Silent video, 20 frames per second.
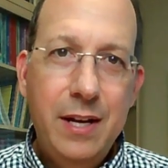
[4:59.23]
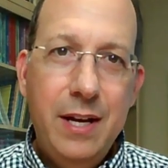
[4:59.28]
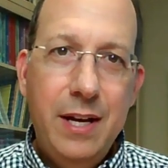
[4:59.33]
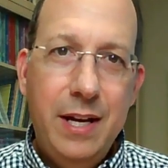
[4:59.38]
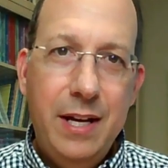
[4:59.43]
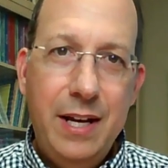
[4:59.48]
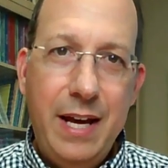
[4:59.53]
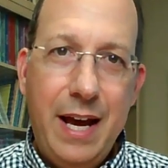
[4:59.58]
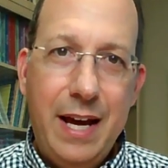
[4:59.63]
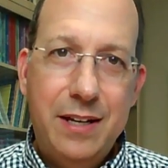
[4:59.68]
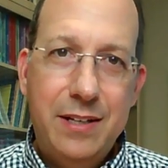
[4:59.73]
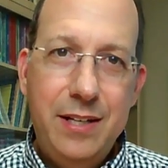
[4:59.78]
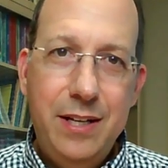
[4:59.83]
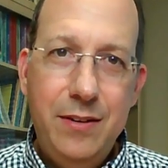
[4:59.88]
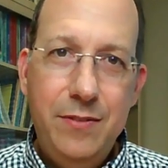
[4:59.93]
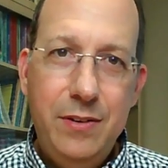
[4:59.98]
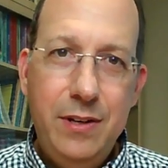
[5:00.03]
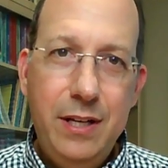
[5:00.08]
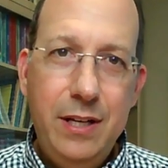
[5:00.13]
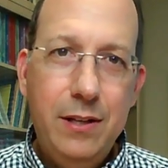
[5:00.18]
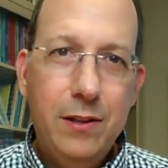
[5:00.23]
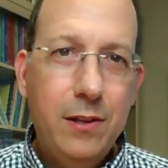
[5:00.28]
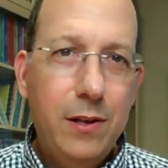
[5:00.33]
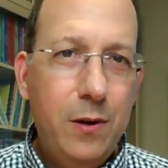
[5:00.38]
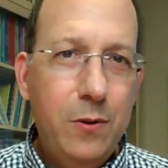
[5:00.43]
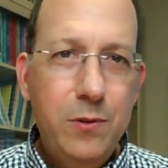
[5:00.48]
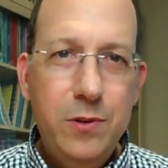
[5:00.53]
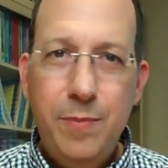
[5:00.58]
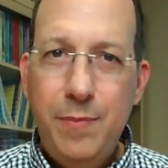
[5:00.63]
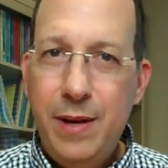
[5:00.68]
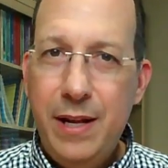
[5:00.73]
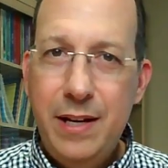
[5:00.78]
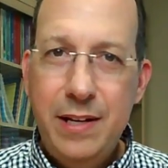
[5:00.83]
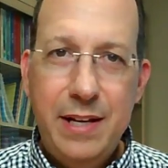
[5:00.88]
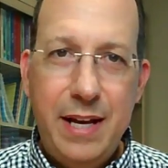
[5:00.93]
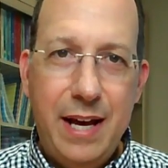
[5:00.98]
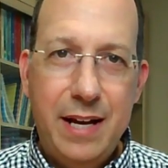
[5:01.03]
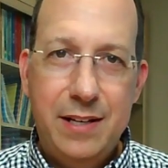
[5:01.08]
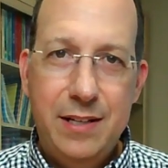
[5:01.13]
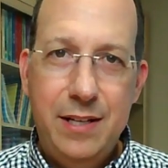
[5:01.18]
an activity, a low demand
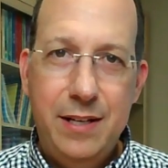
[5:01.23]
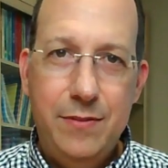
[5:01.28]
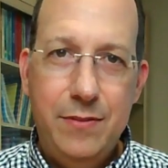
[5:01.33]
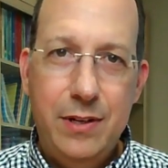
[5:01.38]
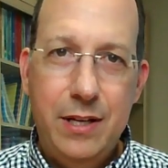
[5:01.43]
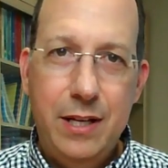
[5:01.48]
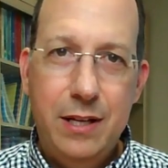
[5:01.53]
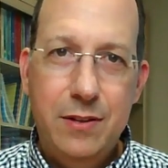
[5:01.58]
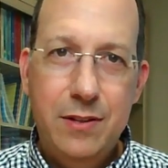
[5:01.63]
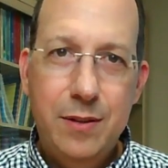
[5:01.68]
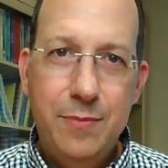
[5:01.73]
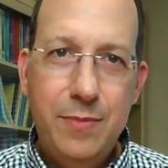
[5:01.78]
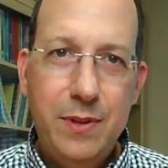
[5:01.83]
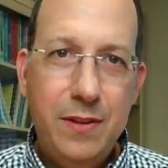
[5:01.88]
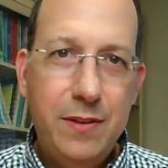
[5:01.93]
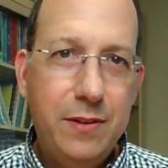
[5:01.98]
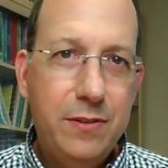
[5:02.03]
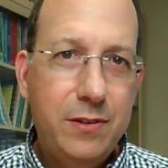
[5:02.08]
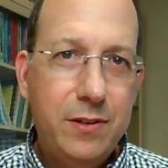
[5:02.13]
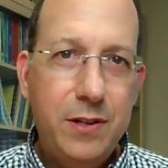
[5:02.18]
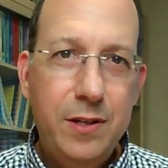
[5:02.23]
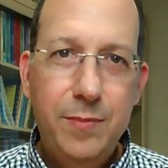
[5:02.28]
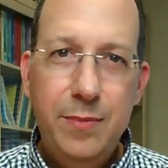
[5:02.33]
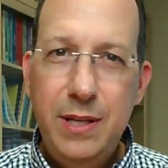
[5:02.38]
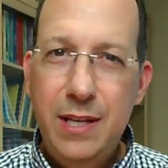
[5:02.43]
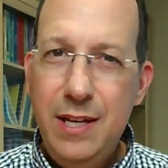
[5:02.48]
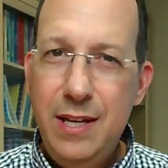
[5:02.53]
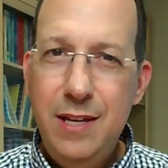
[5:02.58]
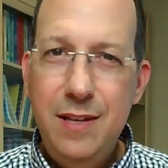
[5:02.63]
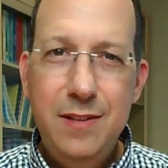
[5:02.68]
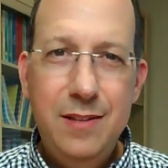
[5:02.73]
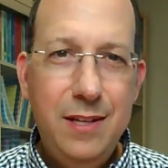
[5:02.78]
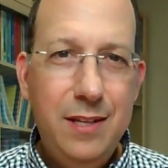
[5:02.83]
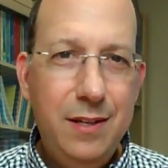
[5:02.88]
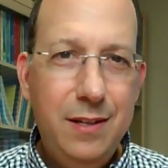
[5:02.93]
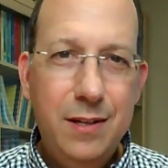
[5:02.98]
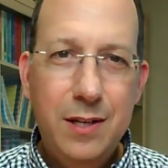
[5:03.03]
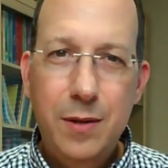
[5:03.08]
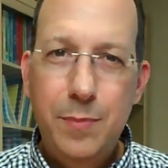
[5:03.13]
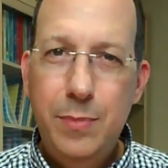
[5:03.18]
activity, something that's going to be easy,
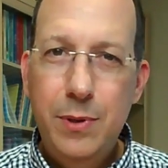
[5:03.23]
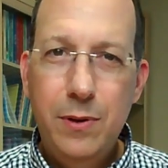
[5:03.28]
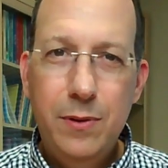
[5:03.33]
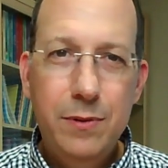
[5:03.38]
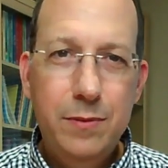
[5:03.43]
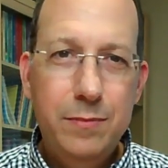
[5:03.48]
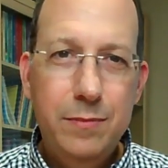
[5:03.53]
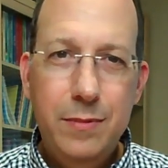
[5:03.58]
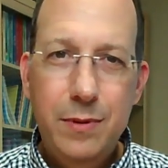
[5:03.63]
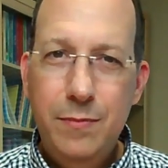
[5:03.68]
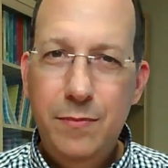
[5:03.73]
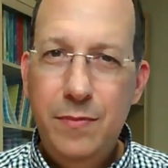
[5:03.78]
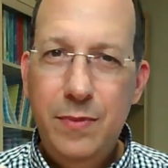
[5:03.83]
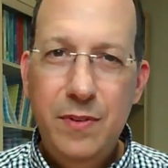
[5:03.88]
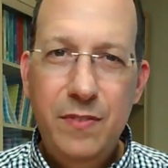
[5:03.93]
going to be